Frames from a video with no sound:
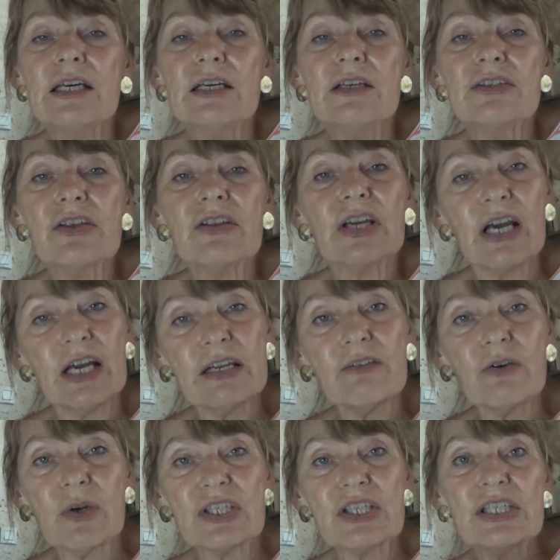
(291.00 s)
So the kind of
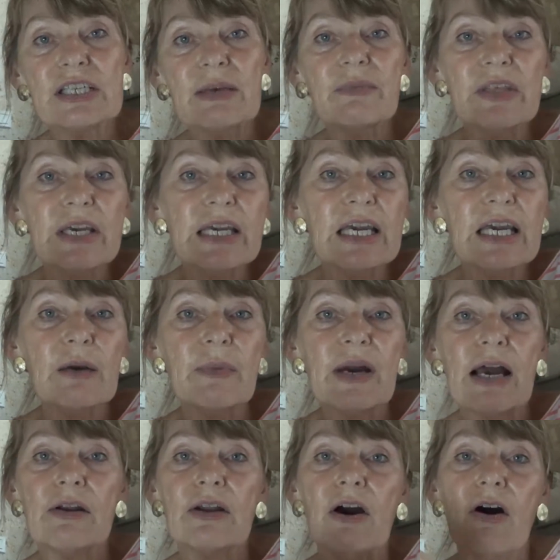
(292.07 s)
questions I'm thinking
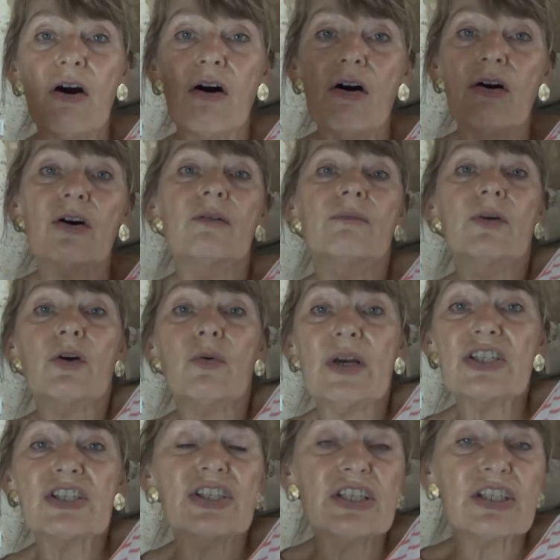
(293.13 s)
about are
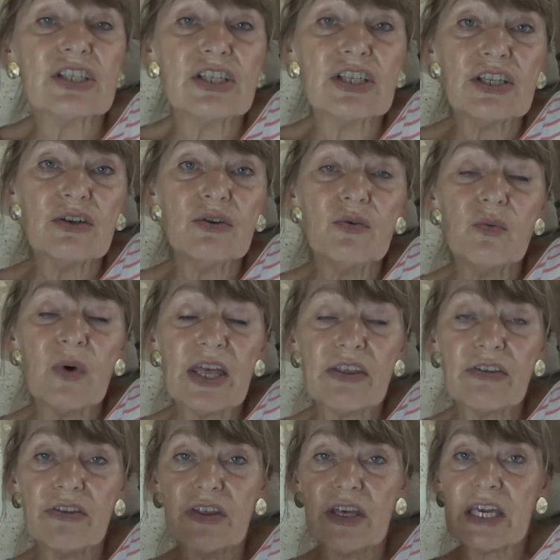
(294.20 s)
questions to do
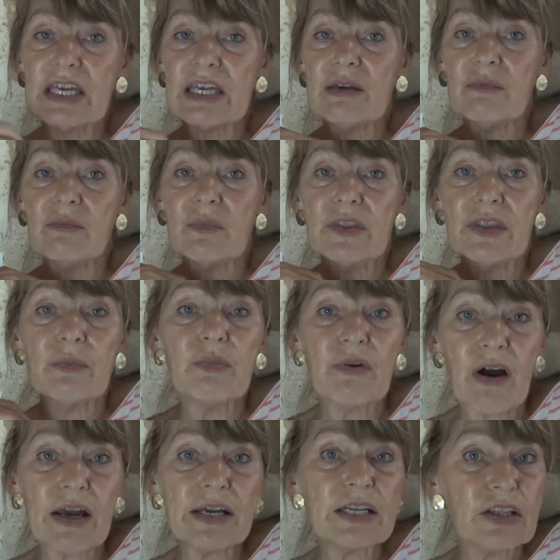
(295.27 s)
with the
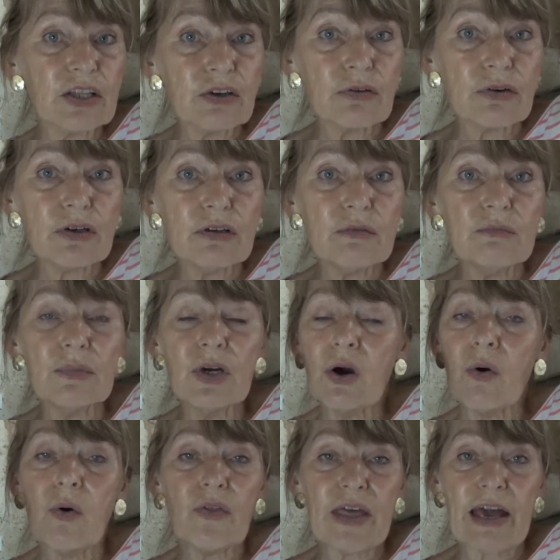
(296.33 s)
bride and the groom,
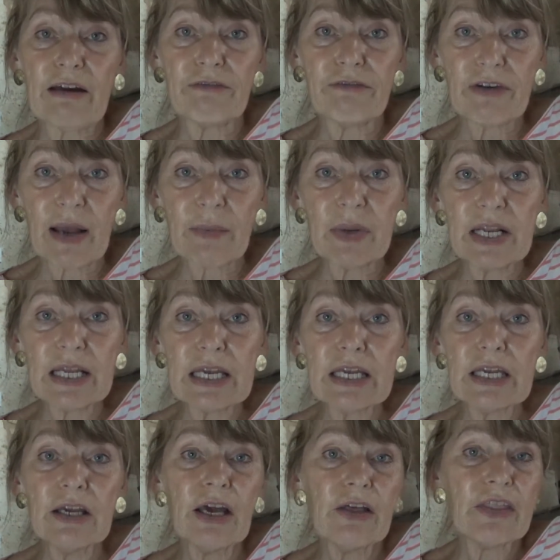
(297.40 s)
or their
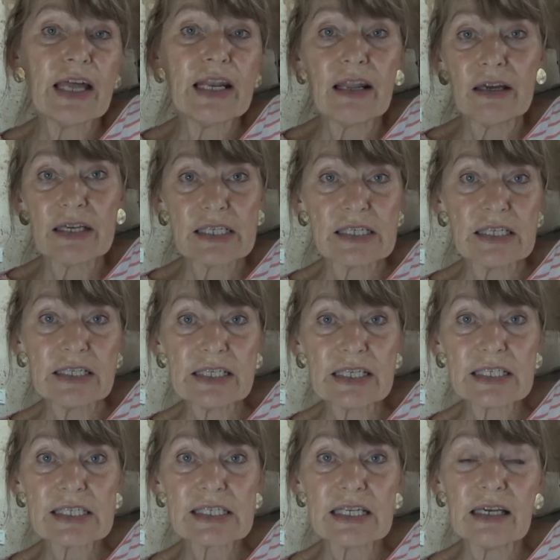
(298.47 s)
family, their likes and
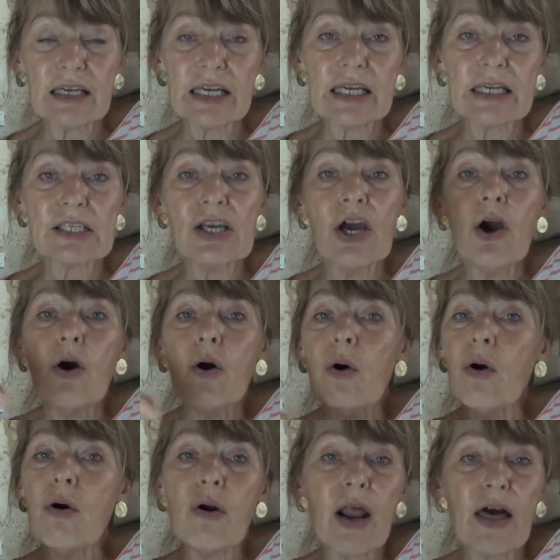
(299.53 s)
dislikes,
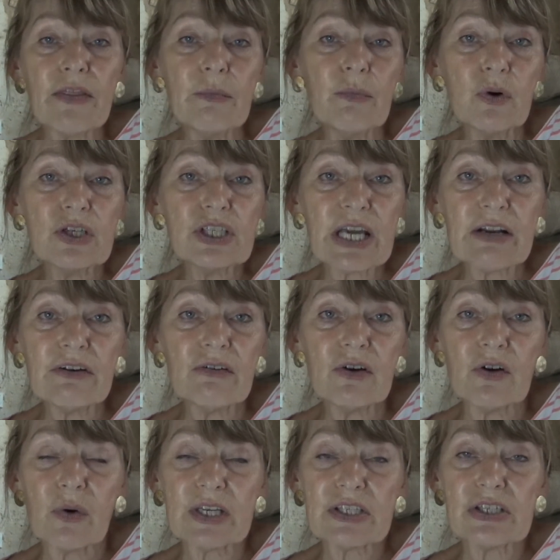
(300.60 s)
Or other more general
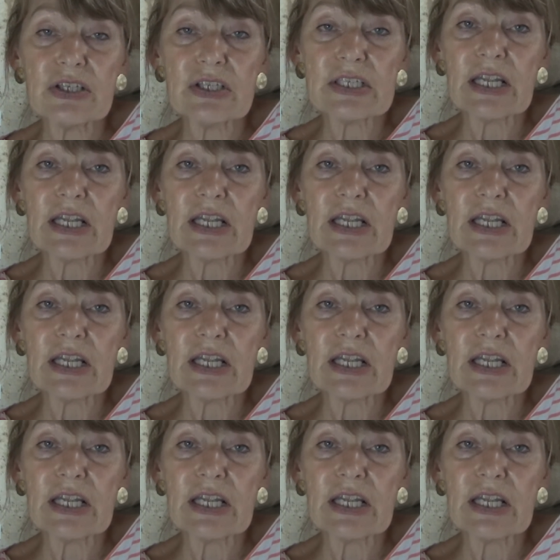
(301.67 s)
questions